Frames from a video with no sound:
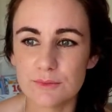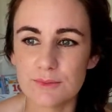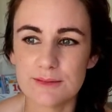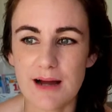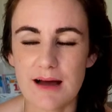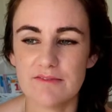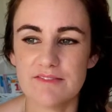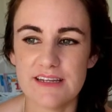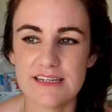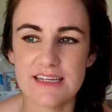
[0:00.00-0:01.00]
we were up
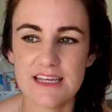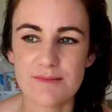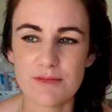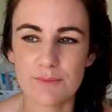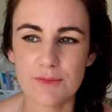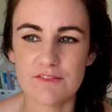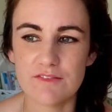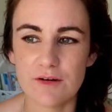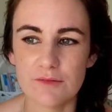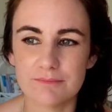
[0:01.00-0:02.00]
feeding him and we
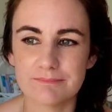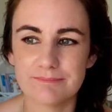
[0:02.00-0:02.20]
felt